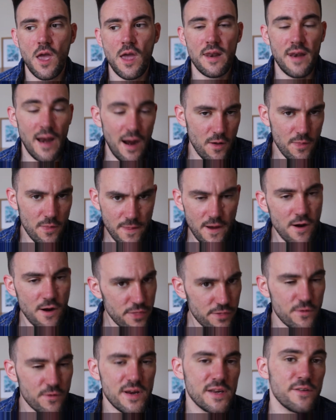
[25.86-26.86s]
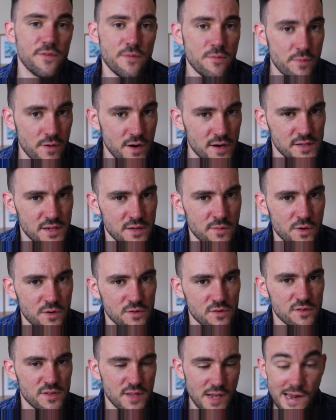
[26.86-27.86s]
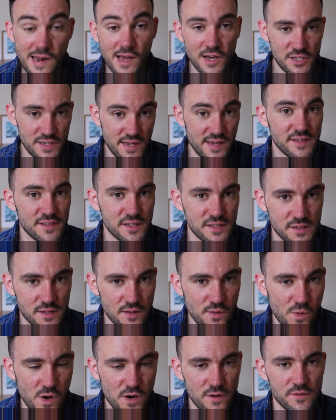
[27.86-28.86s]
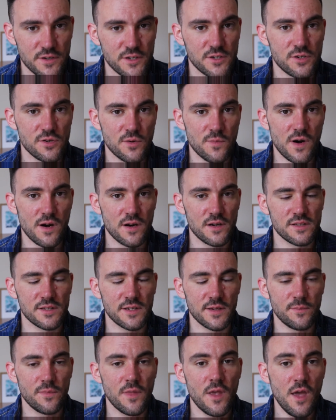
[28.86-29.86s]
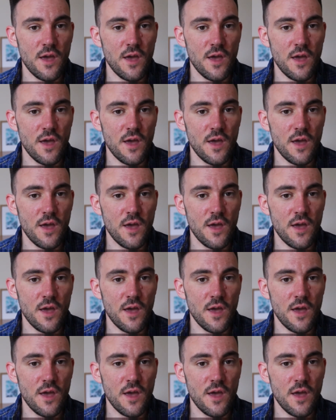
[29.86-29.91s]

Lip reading: Now, there are 3 different pricing models that largely exist in the world of digital marketing.